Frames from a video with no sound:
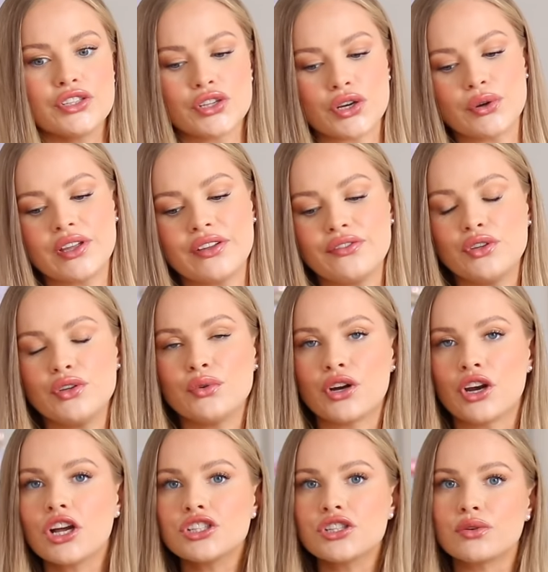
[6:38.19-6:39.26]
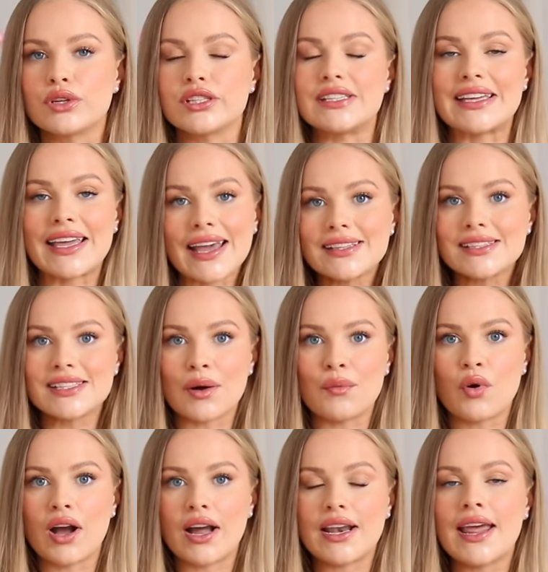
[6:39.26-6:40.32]
So if you are not sure where to get
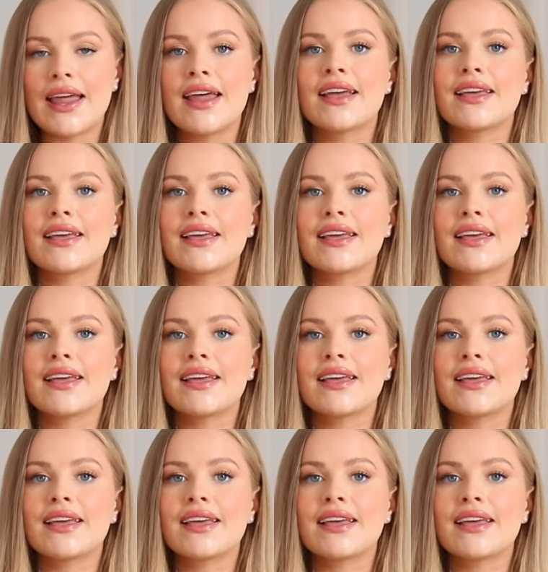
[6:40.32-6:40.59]
someone,